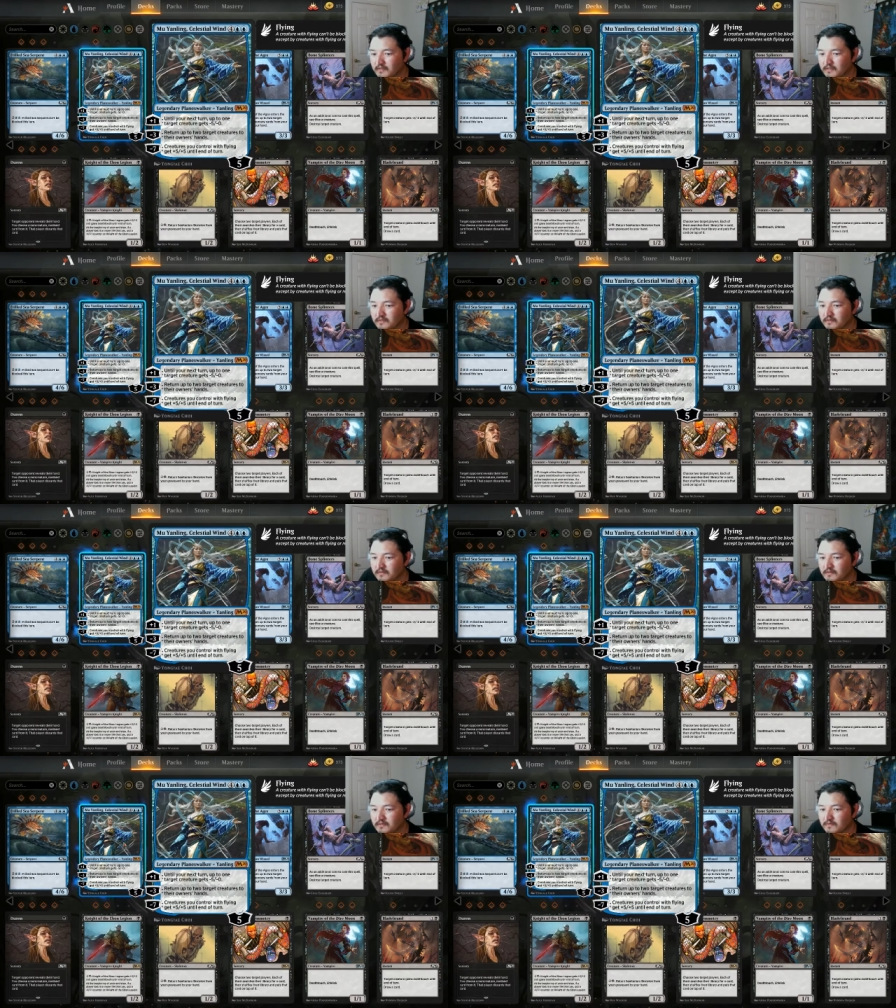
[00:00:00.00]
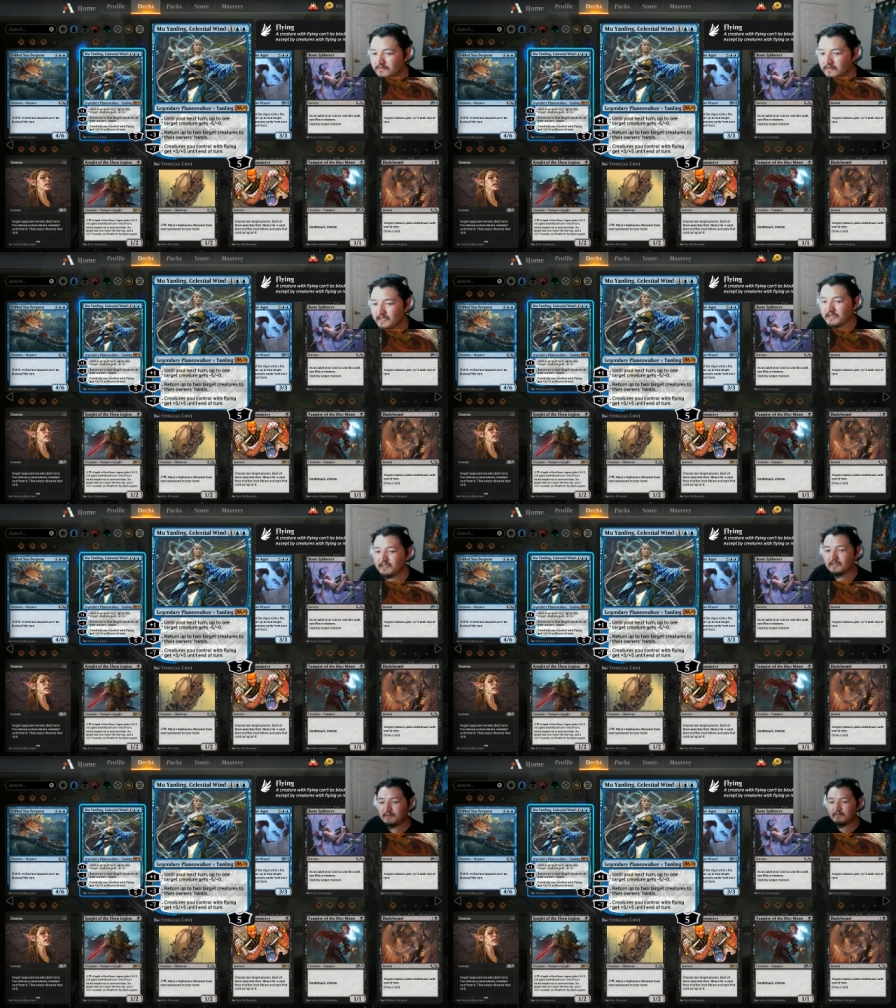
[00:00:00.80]
Creatures you control flying
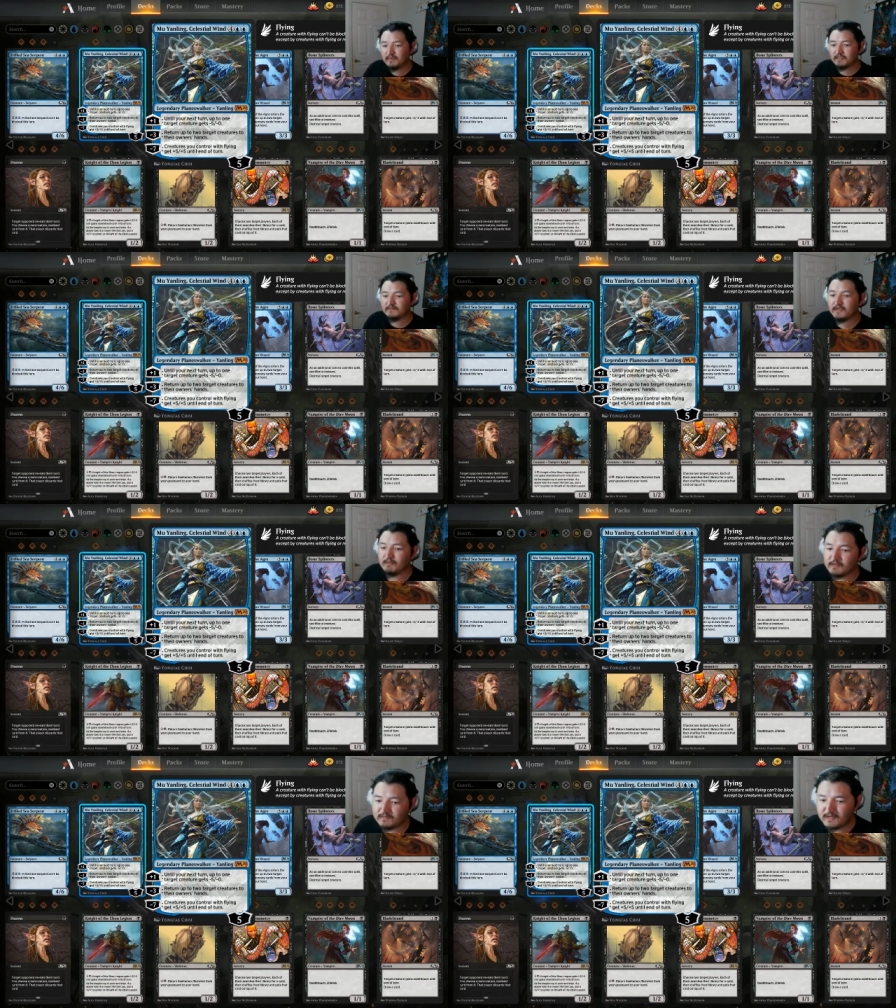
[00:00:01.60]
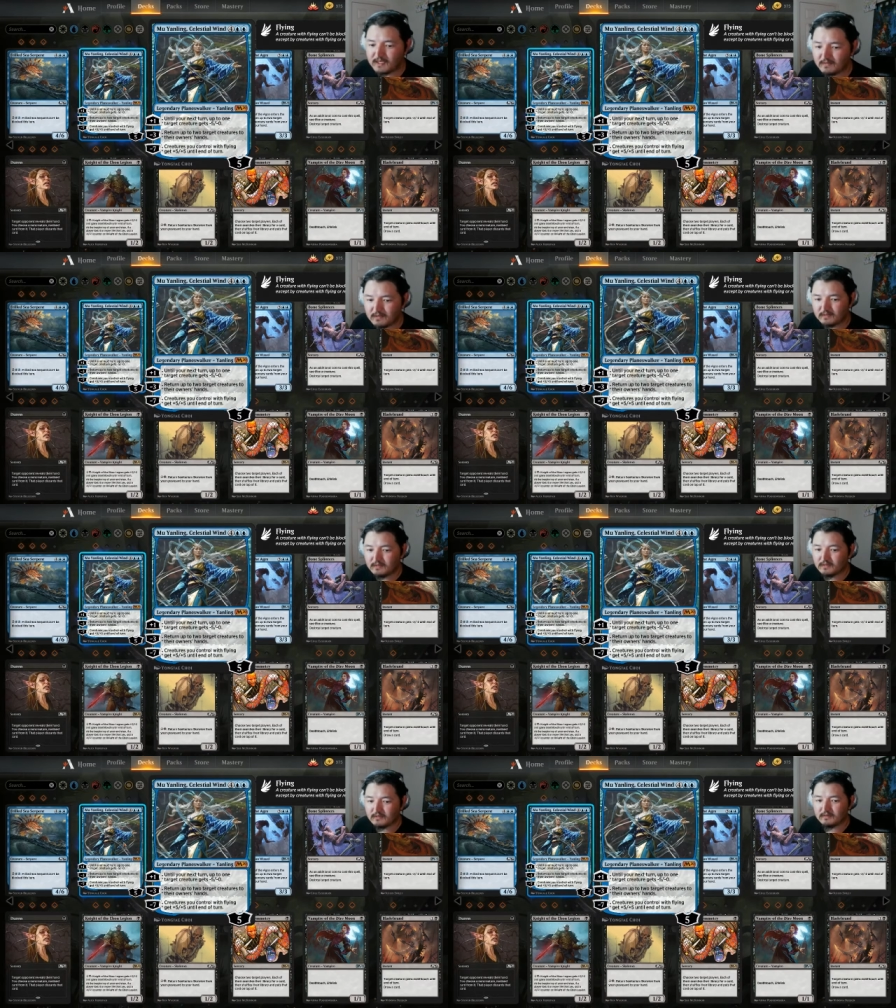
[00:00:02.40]
get +5/+5 until end of
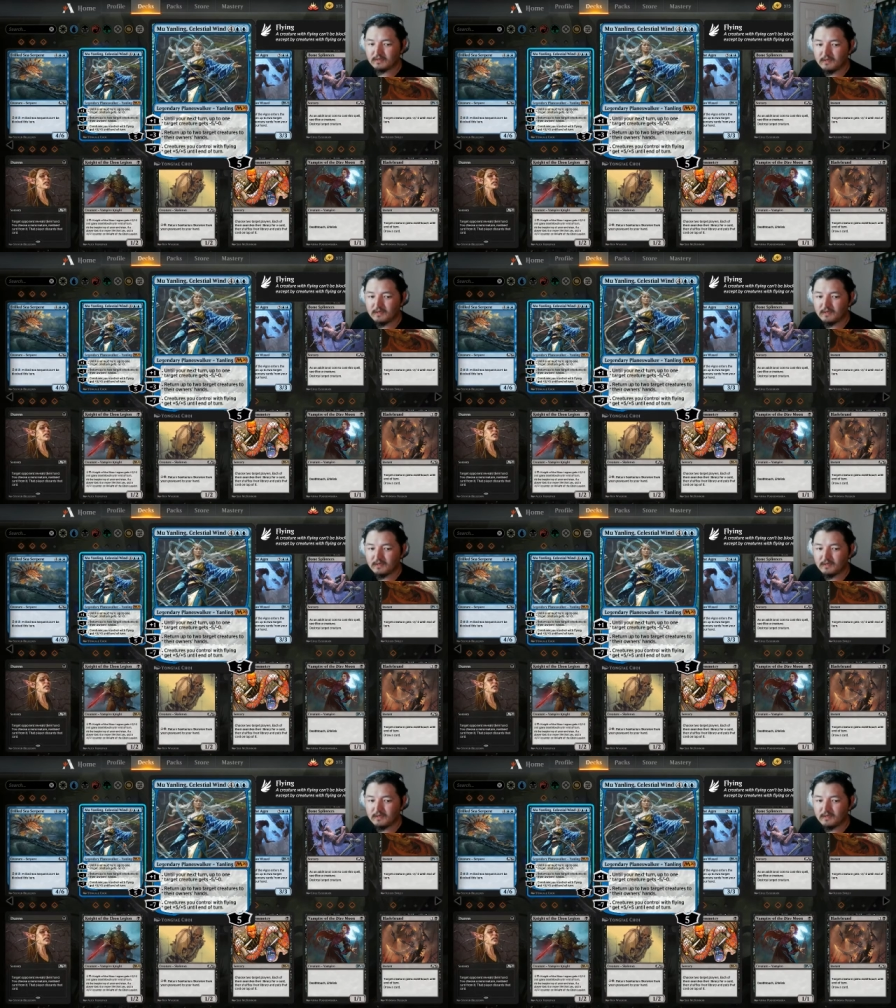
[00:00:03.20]
turn.